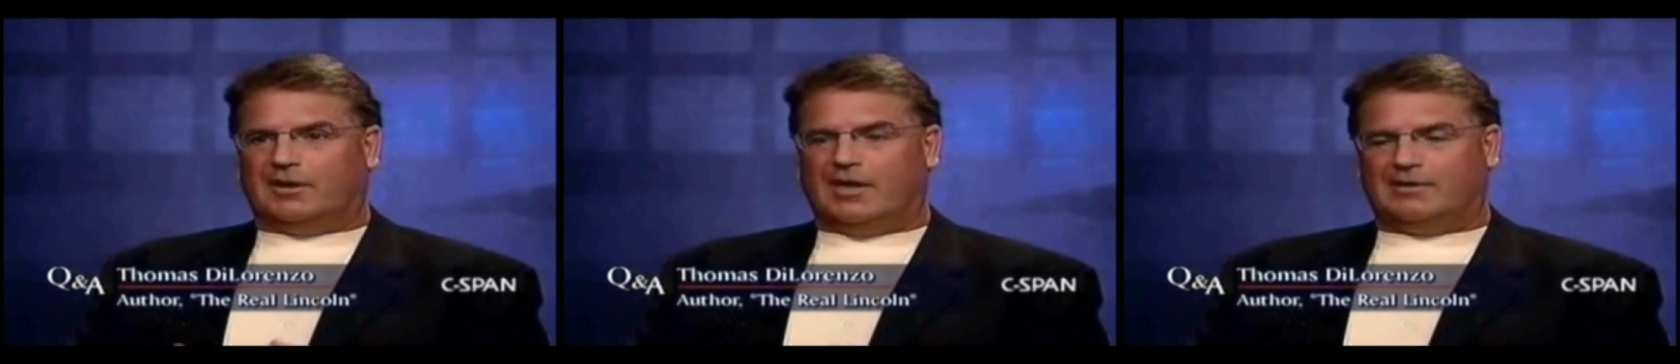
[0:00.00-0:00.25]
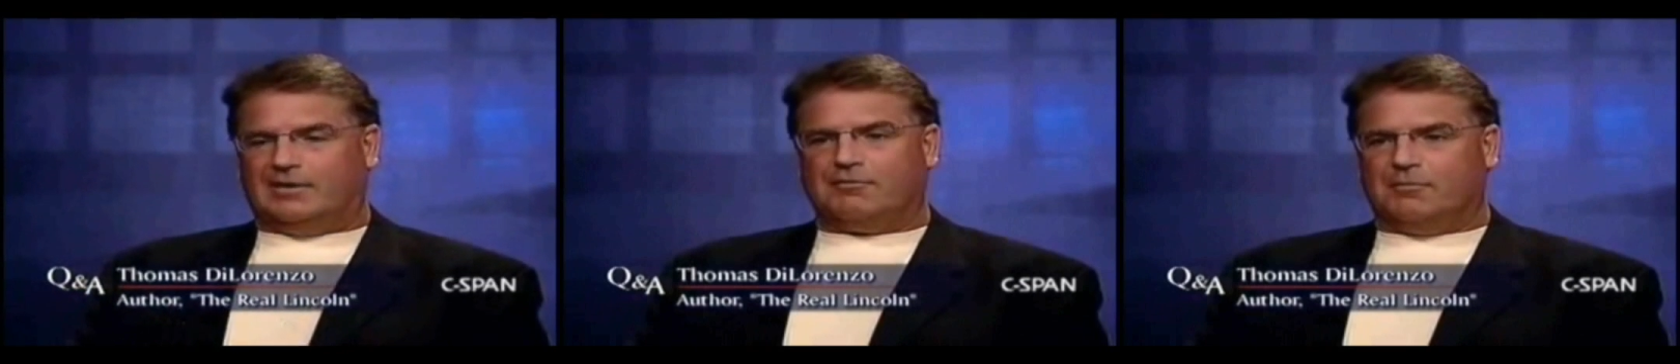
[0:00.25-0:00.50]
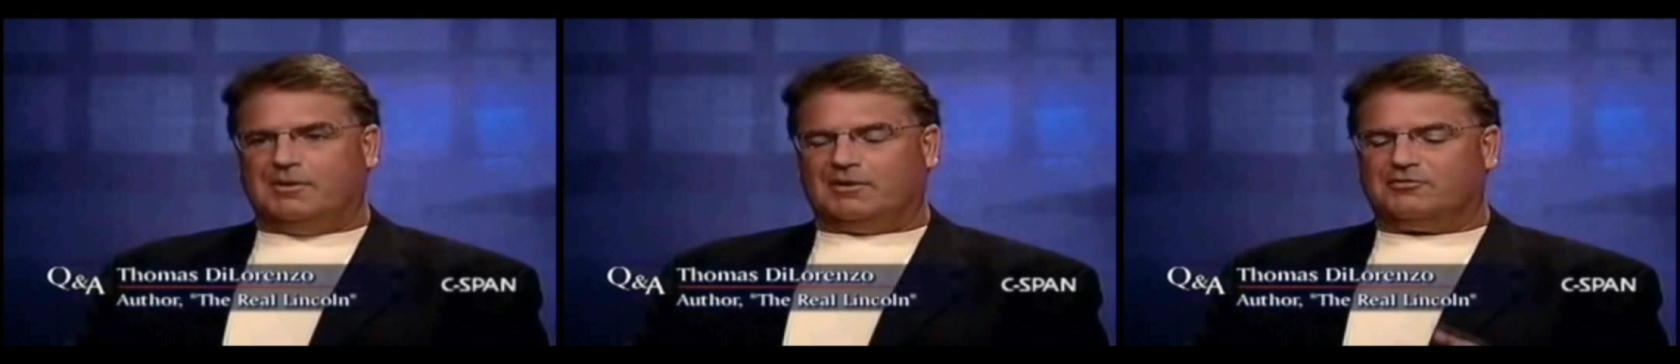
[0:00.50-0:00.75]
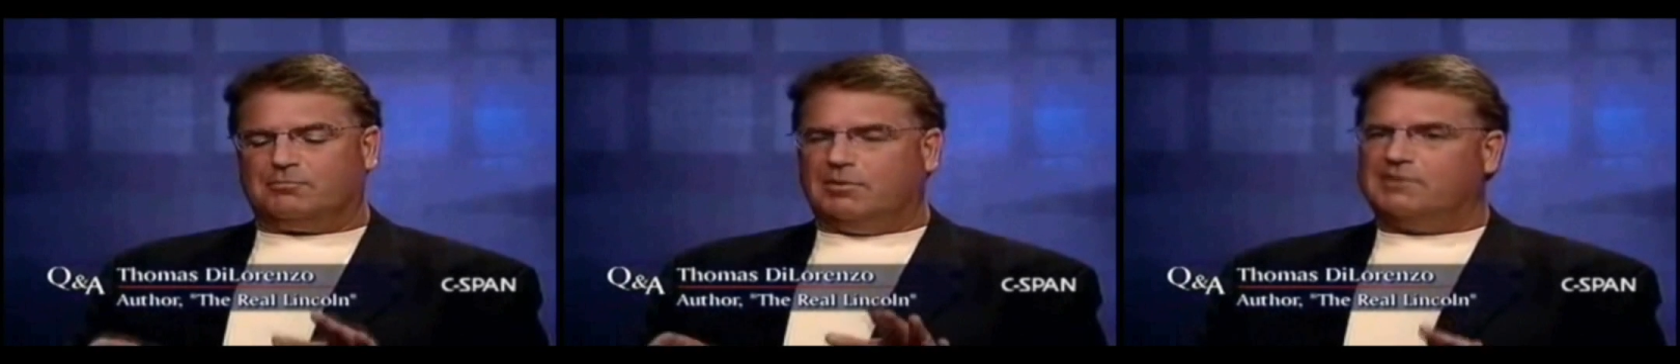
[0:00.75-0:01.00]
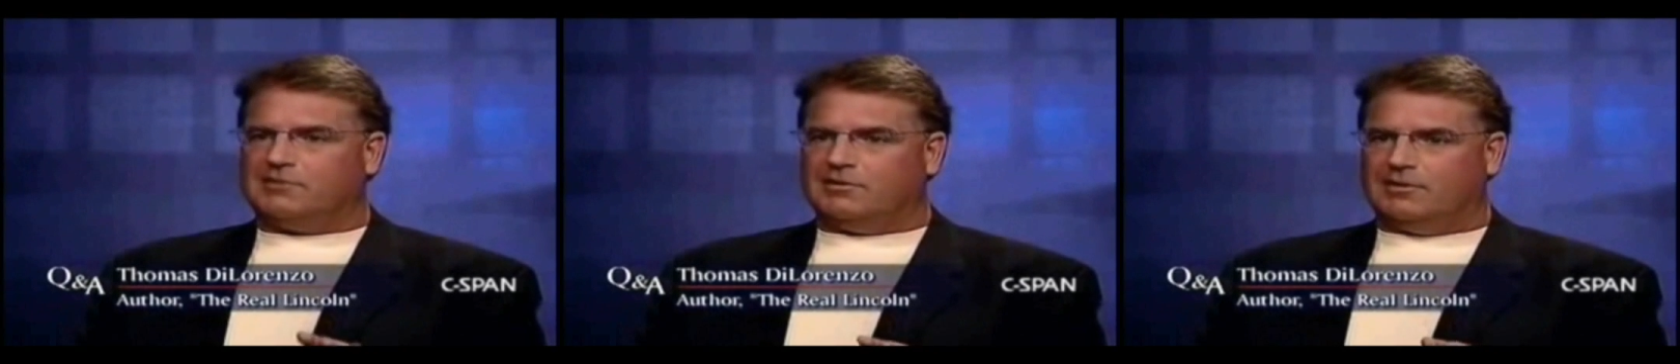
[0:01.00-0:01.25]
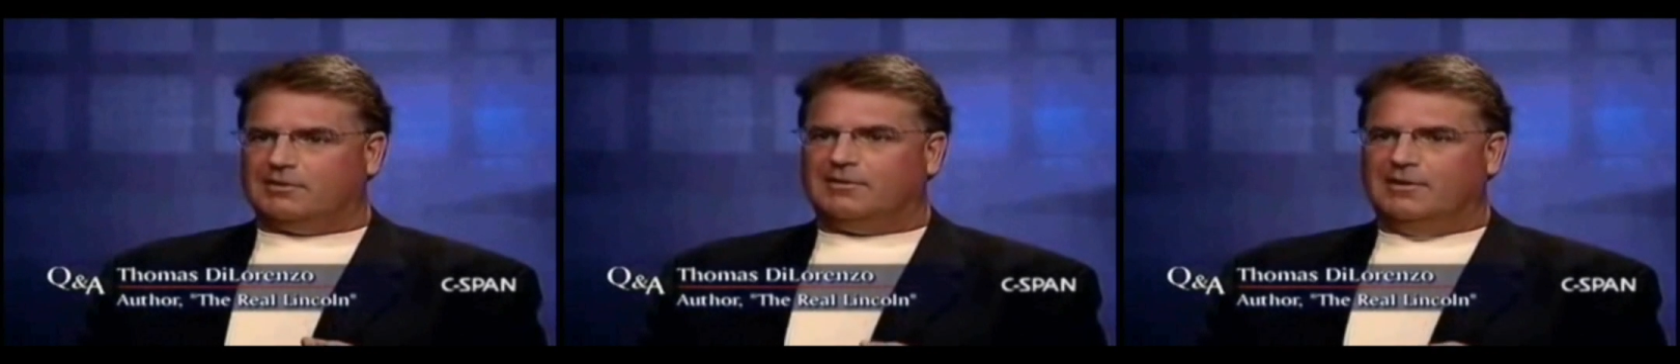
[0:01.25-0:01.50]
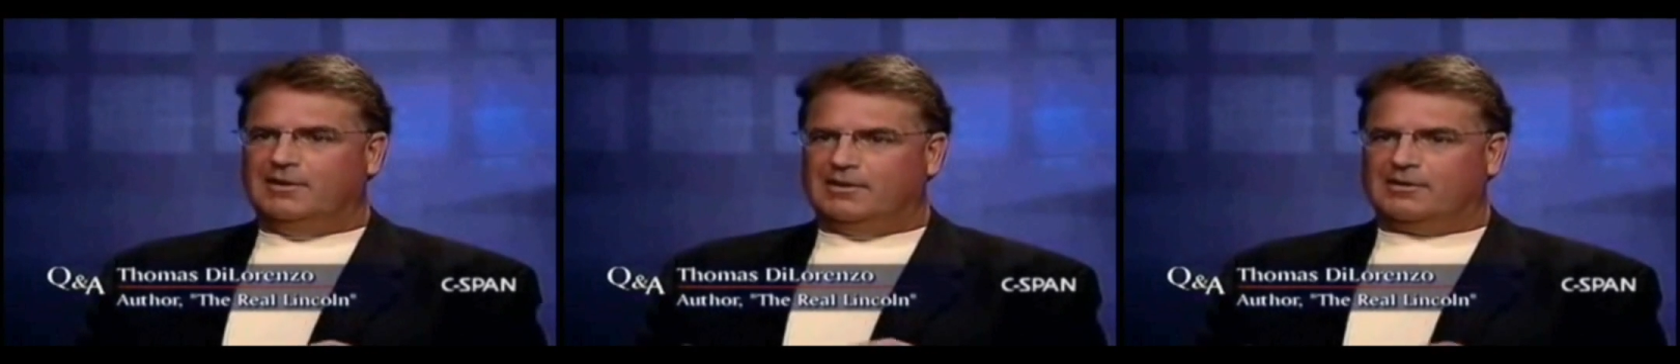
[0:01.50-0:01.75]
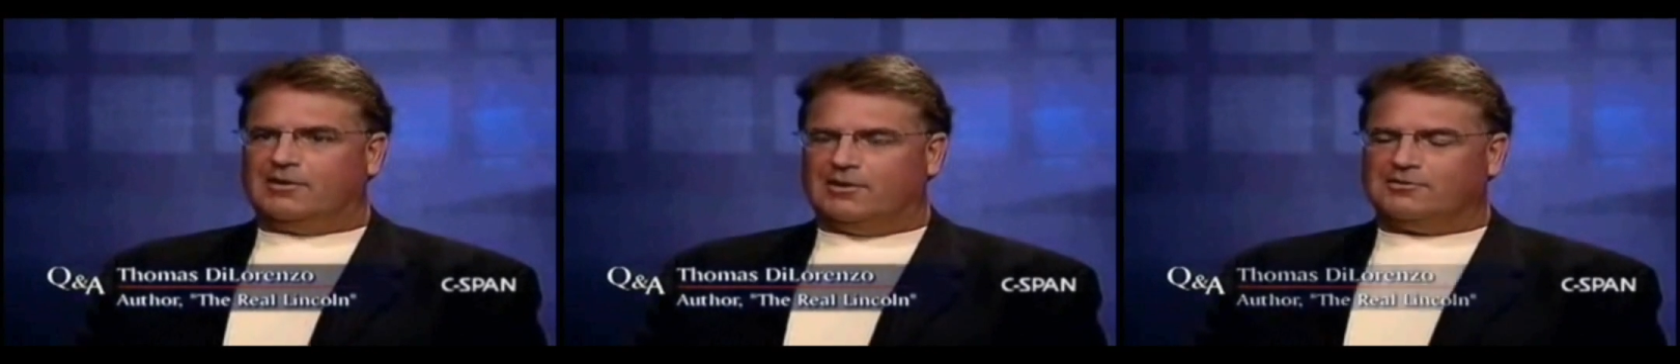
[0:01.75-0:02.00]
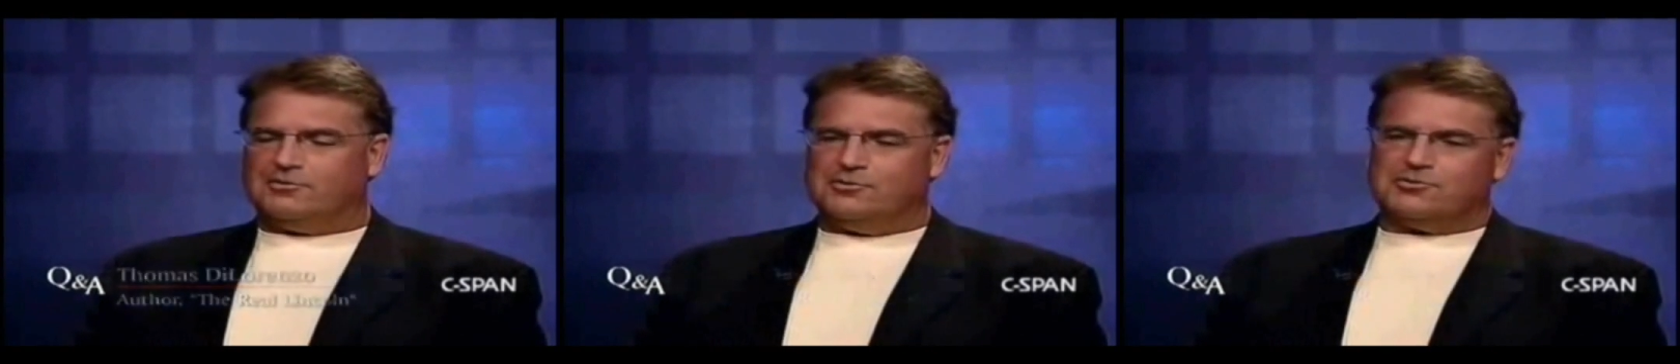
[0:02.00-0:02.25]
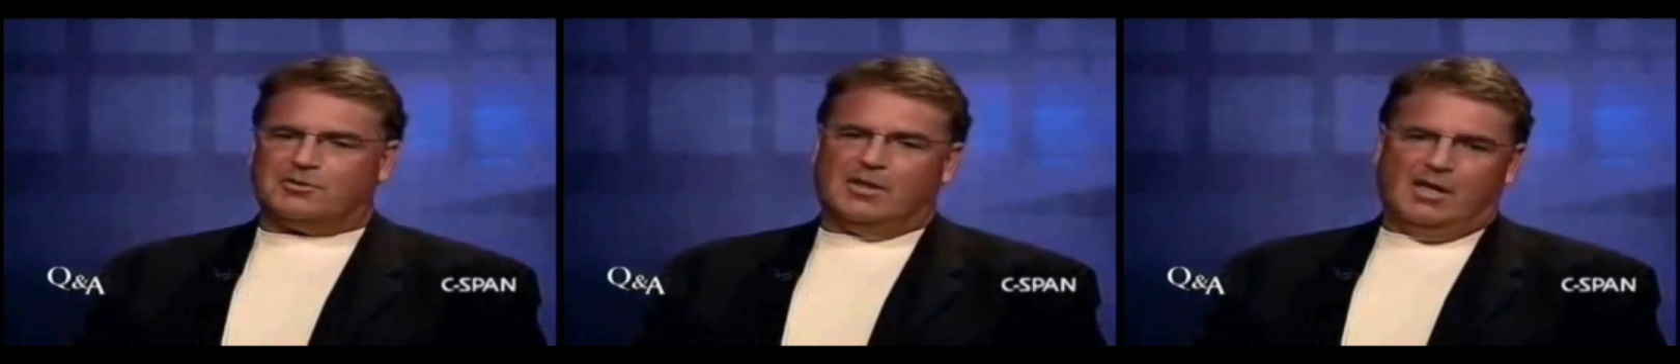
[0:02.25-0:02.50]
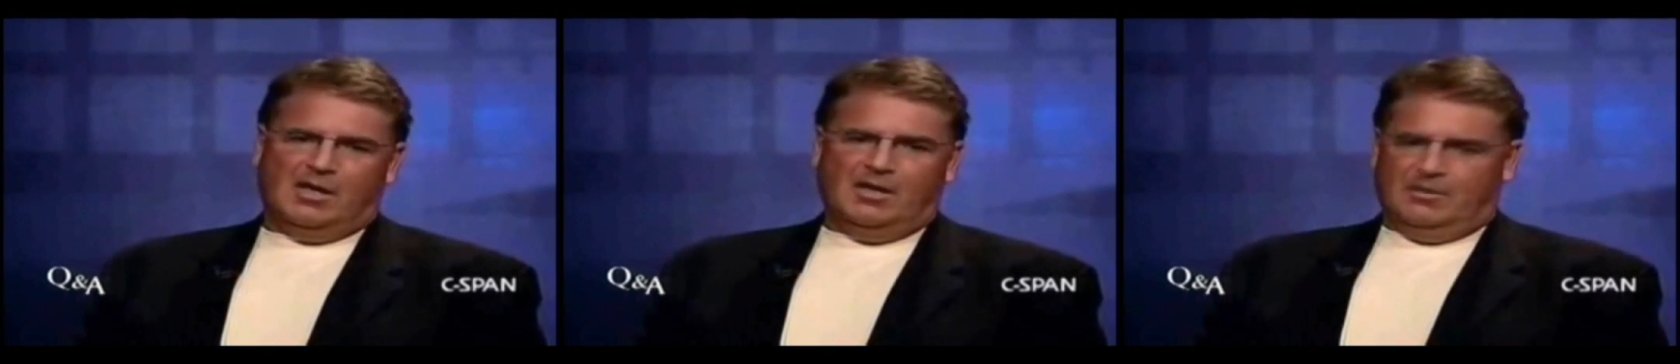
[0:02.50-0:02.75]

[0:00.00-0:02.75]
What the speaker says: and it had never been explicitly in the Constitution,